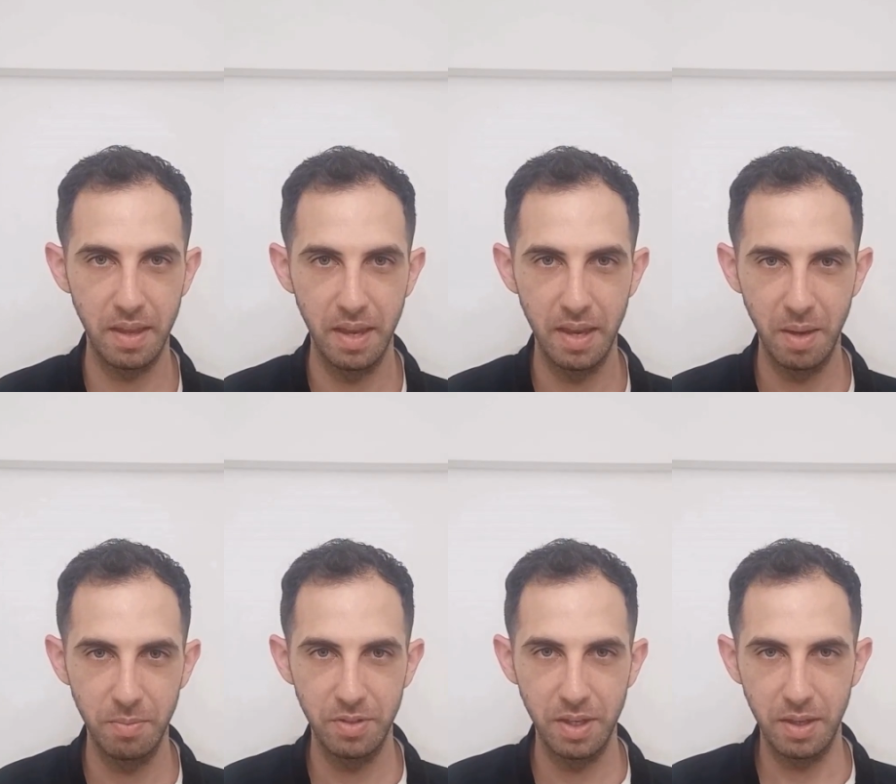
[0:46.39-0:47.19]
In half a
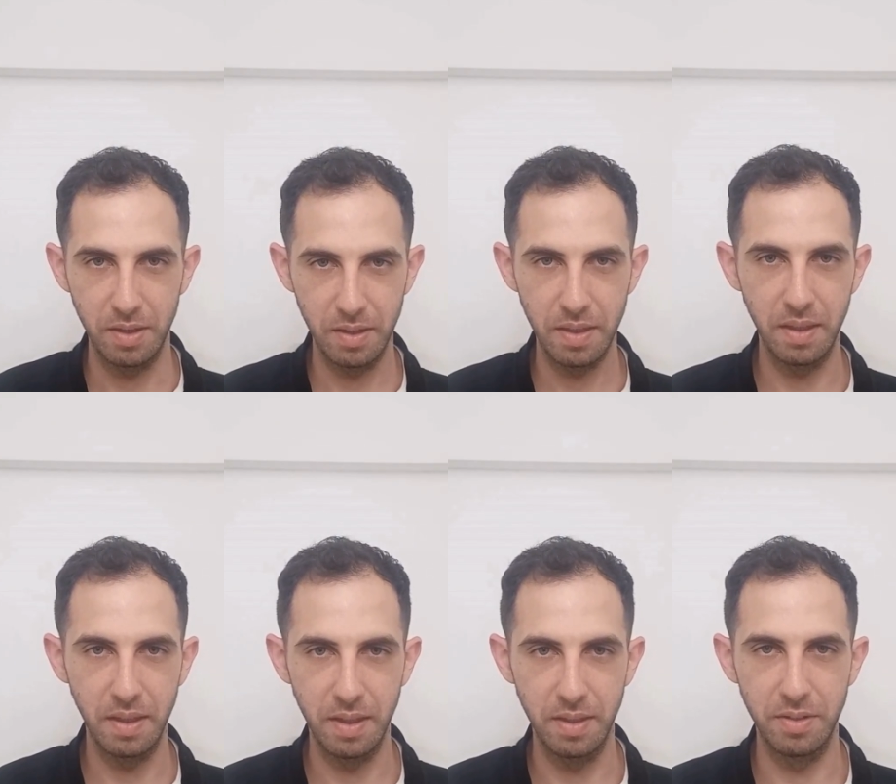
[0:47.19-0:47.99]
second,
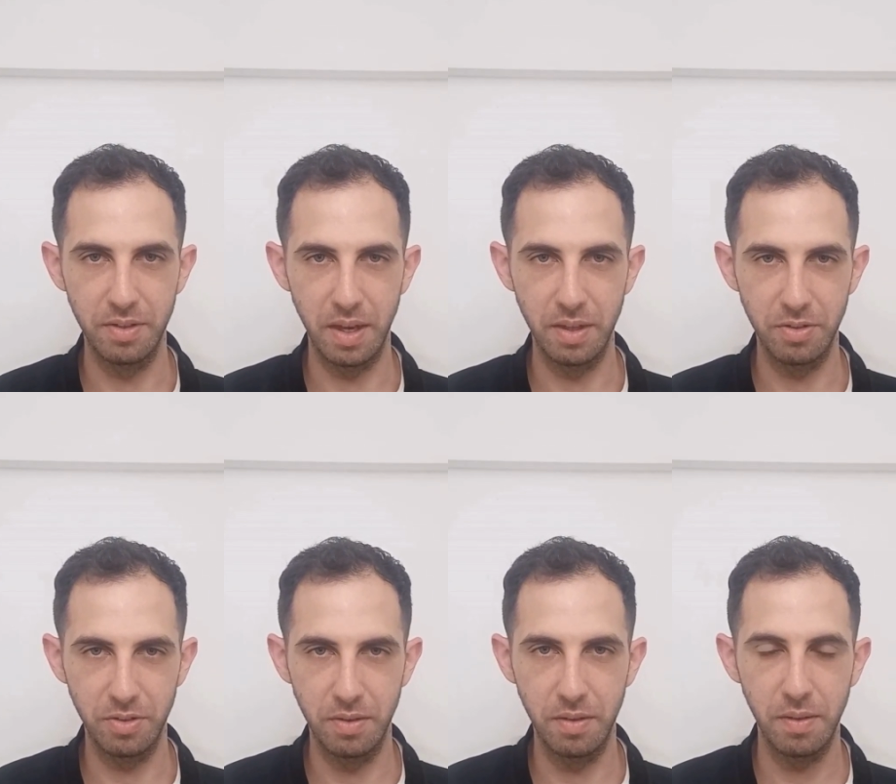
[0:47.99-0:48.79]
it
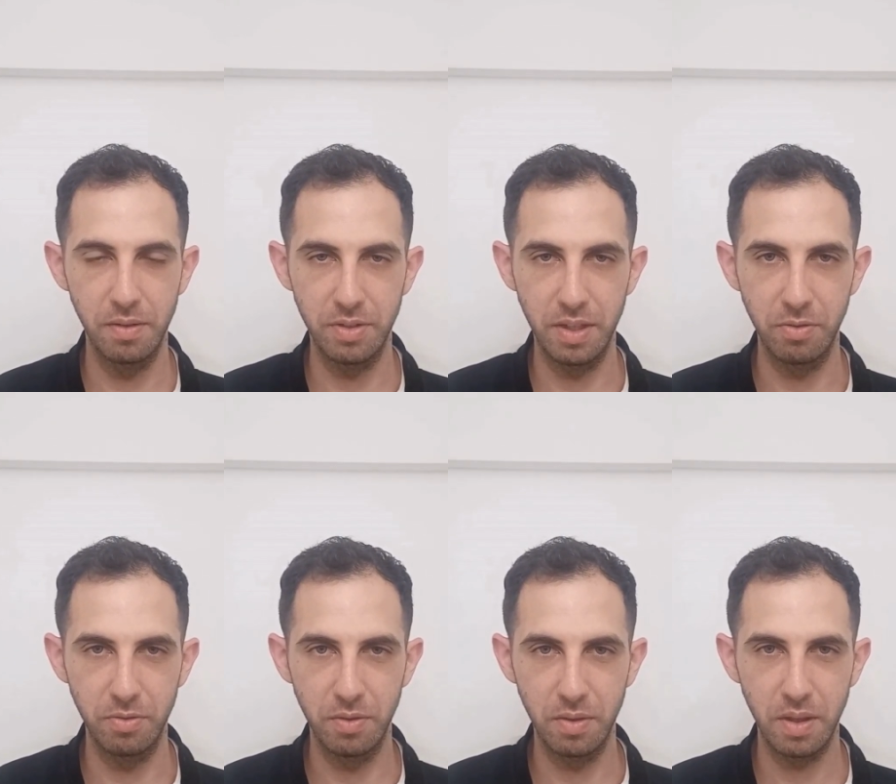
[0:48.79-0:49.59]
decides safe,